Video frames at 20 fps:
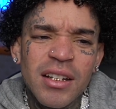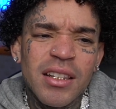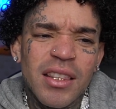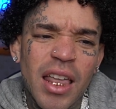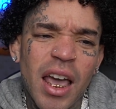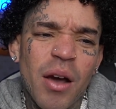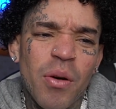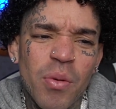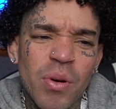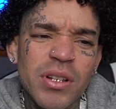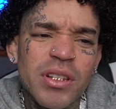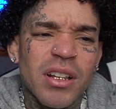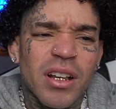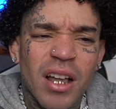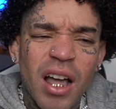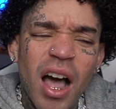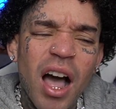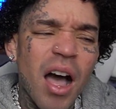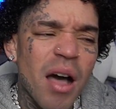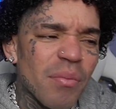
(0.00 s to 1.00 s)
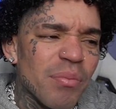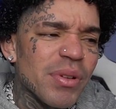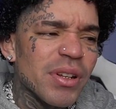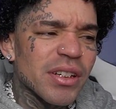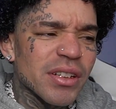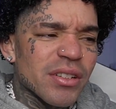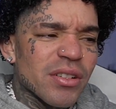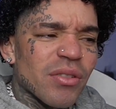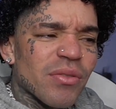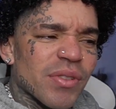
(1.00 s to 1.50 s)
that was
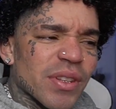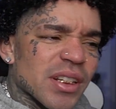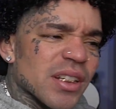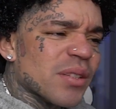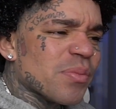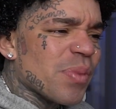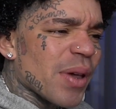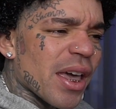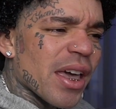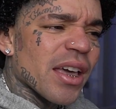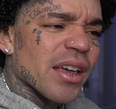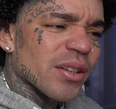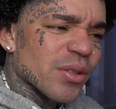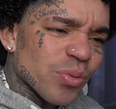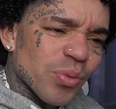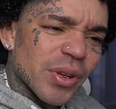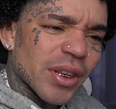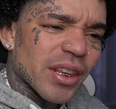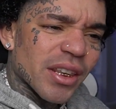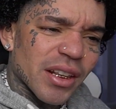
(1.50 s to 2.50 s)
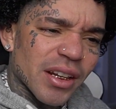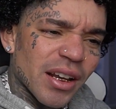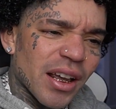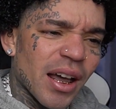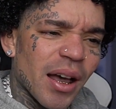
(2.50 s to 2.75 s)
accomplished over this past weekend.